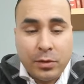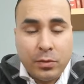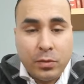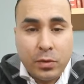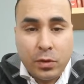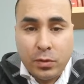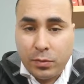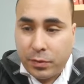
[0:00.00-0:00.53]

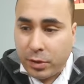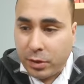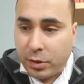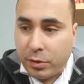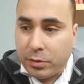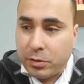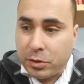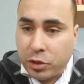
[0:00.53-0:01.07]
or
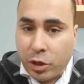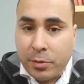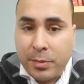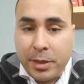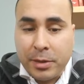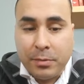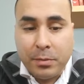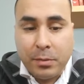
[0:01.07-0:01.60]
their
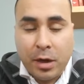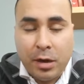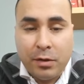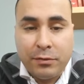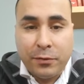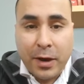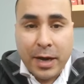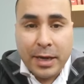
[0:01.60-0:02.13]
German
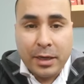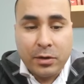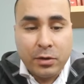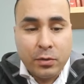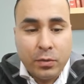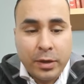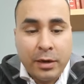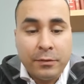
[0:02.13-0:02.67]
franc or
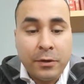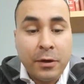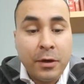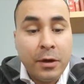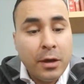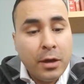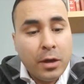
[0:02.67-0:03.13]
whatever,